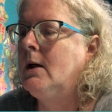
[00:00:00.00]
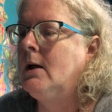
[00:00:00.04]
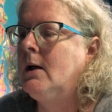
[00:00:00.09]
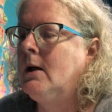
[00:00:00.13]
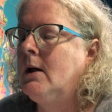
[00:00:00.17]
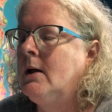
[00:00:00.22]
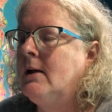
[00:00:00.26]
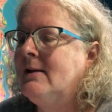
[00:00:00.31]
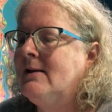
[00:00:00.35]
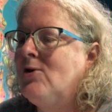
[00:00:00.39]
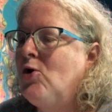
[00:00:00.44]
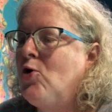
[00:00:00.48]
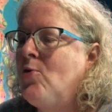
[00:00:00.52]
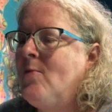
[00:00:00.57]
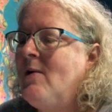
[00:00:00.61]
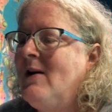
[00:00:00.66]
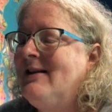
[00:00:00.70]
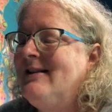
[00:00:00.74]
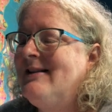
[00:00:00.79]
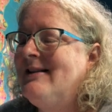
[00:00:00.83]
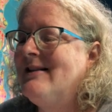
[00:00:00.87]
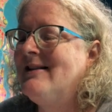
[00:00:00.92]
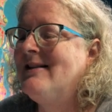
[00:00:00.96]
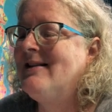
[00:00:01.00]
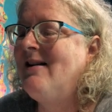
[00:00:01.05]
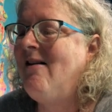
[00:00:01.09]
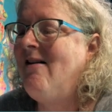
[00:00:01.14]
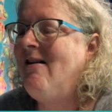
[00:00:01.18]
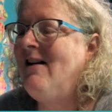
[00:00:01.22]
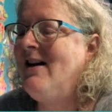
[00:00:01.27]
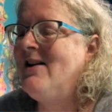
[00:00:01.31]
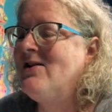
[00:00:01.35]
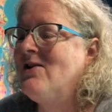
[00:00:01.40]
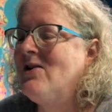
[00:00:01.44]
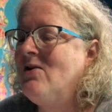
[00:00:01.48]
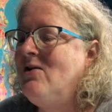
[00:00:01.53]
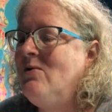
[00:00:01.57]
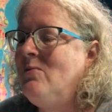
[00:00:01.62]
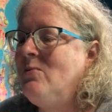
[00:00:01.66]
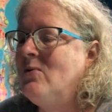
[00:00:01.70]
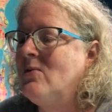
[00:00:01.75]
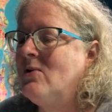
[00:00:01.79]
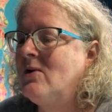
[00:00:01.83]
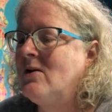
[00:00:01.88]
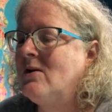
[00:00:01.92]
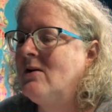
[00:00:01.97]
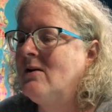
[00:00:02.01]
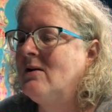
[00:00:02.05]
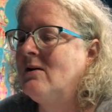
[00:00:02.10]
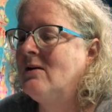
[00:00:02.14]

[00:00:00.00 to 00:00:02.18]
It's almost an entire notebook.